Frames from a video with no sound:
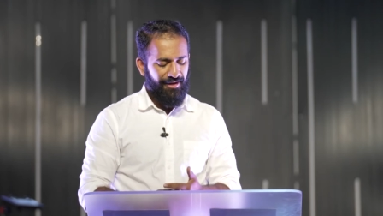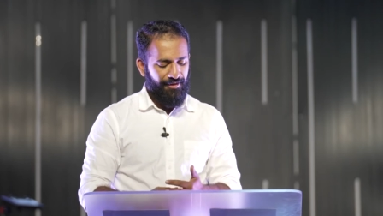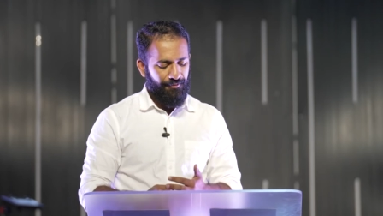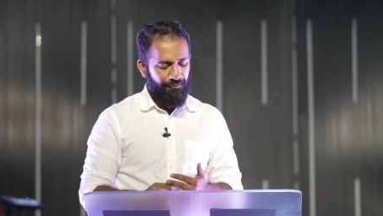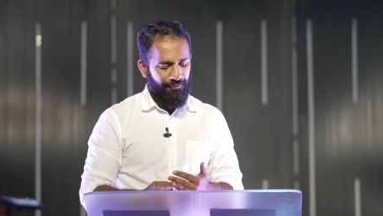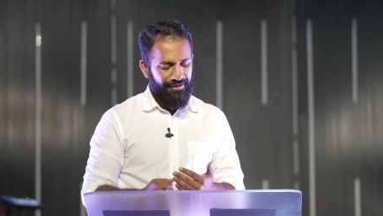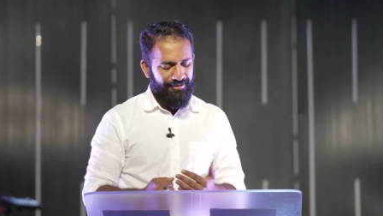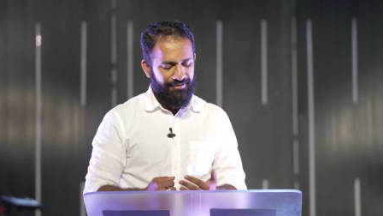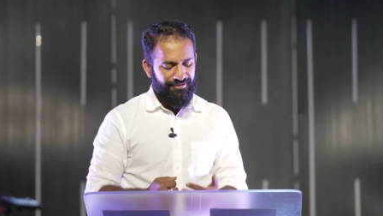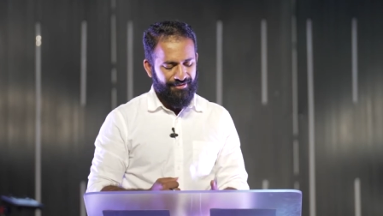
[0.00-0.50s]

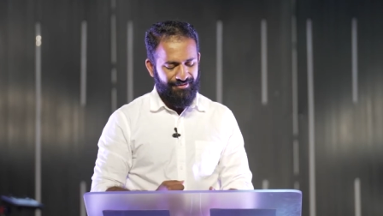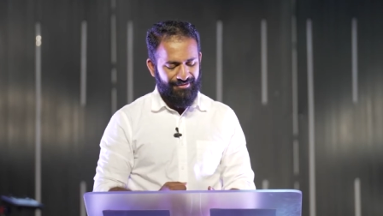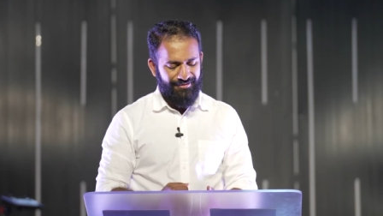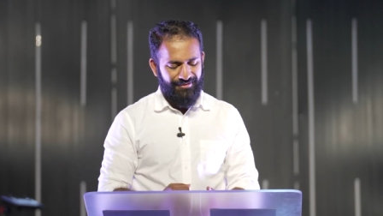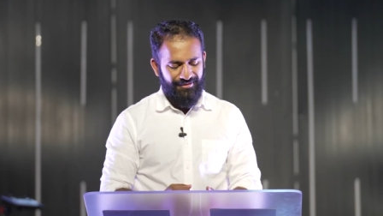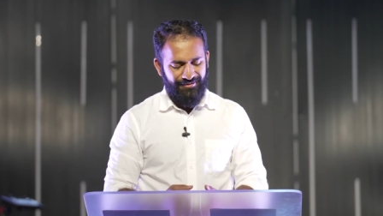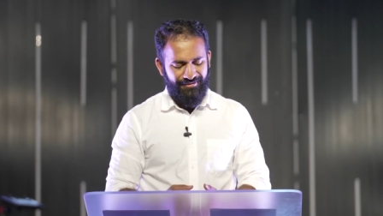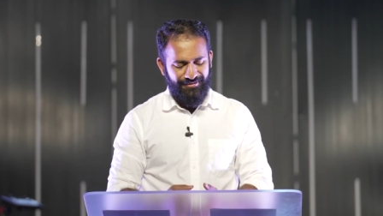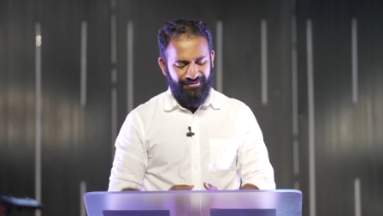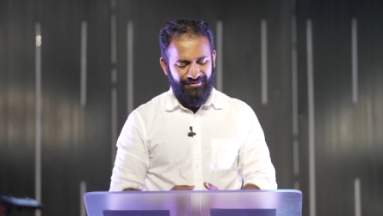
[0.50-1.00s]

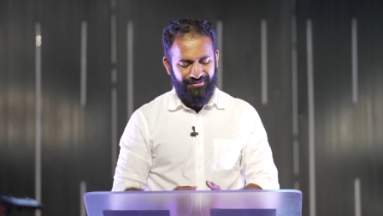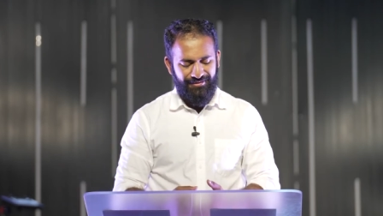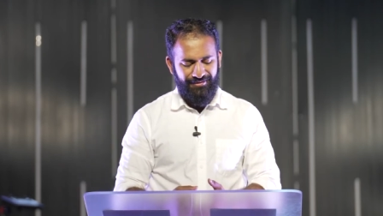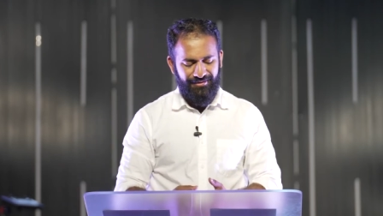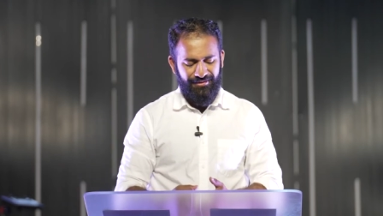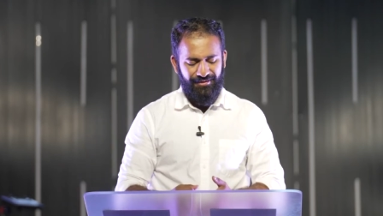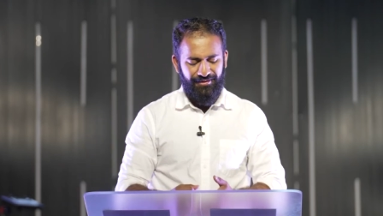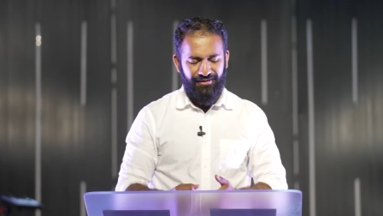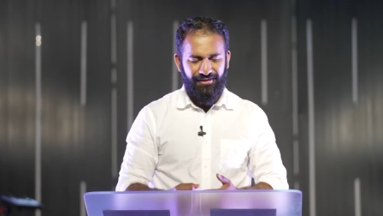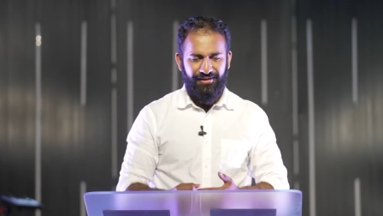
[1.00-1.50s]
righteousness
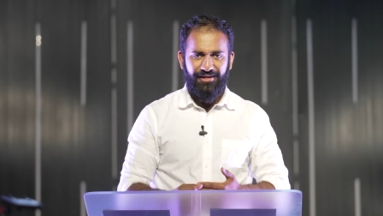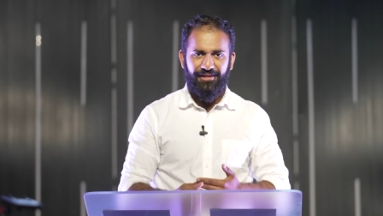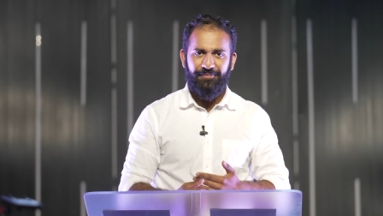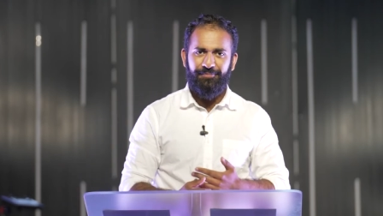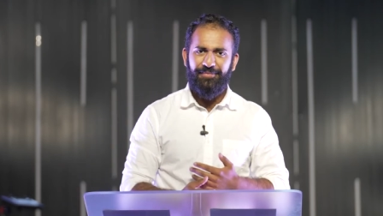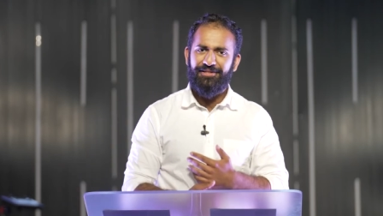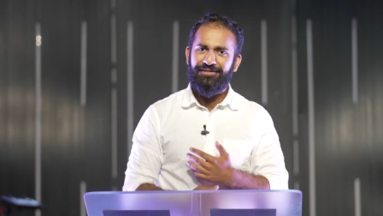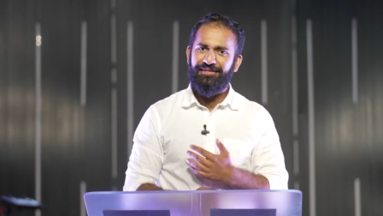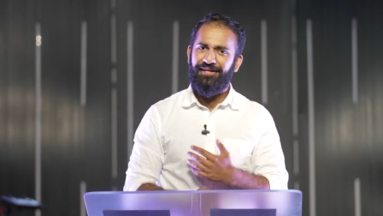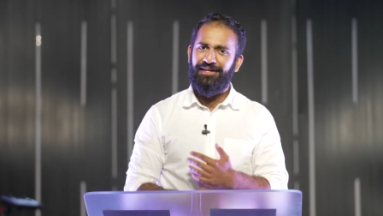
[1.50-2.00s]
can
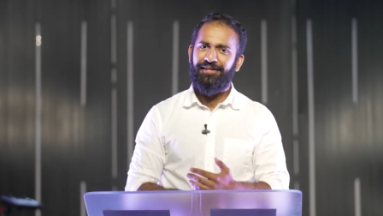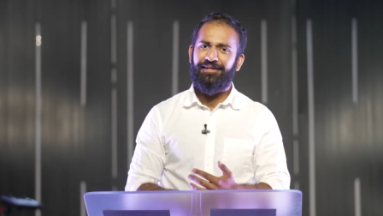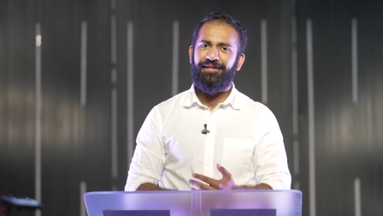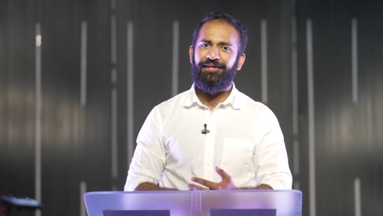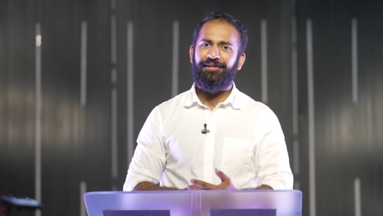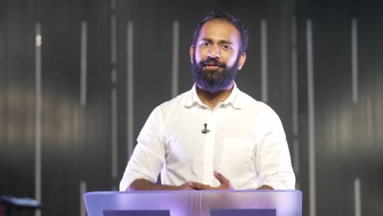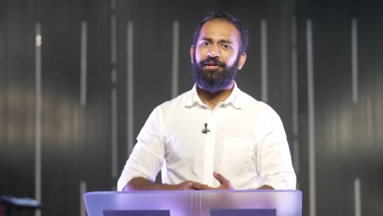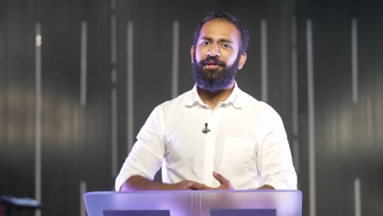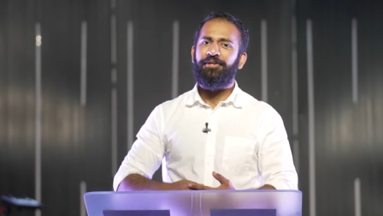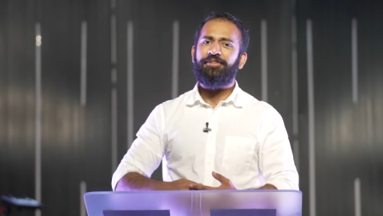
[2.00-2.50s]
be
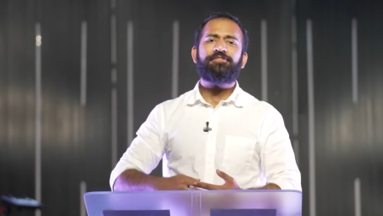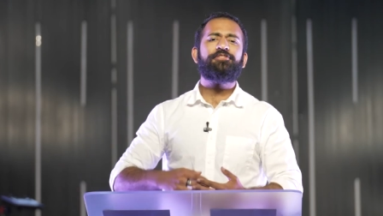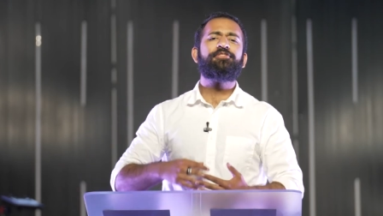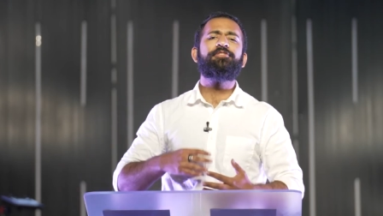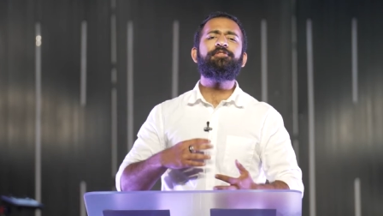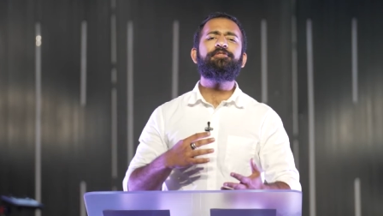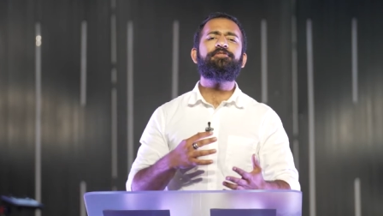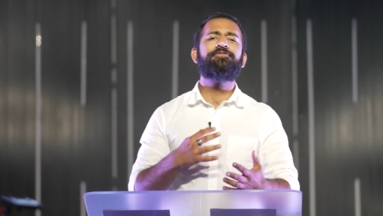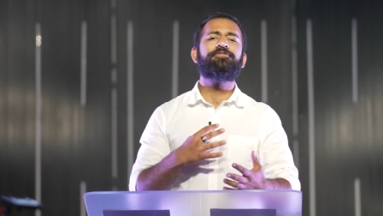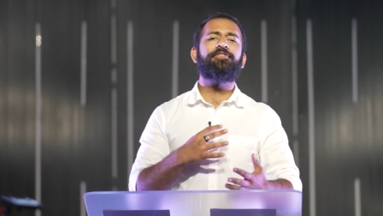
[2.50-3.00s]
taken
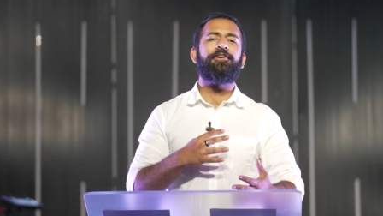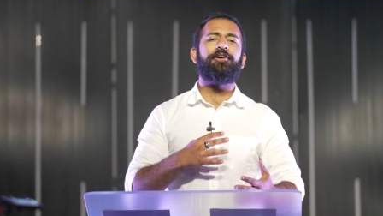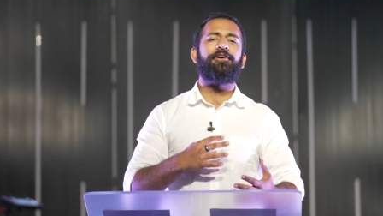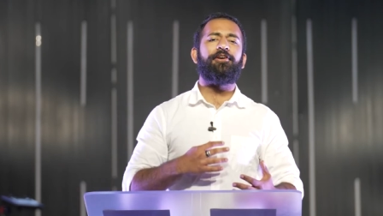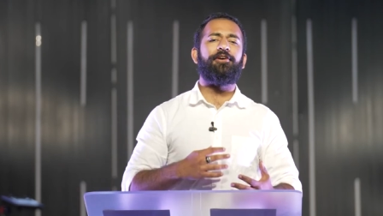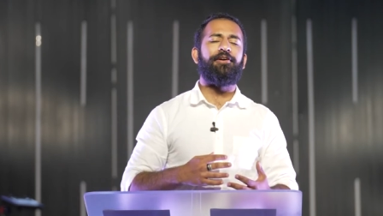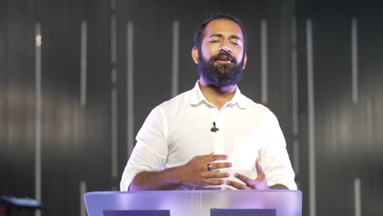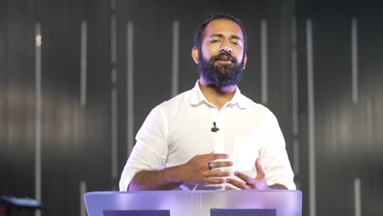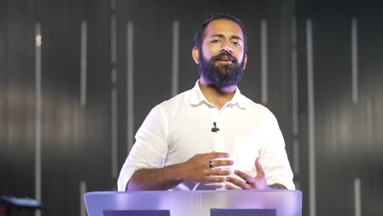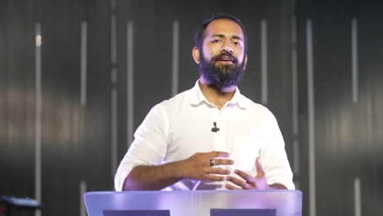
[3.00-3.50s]
too
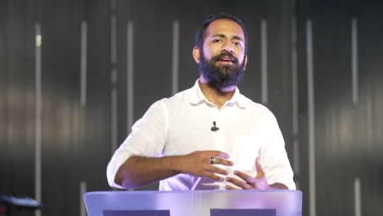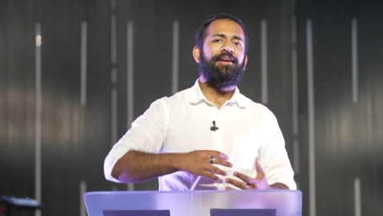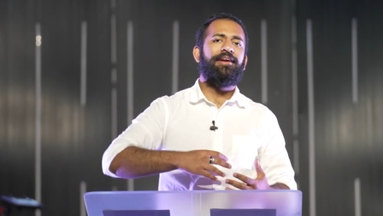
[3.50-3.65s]
far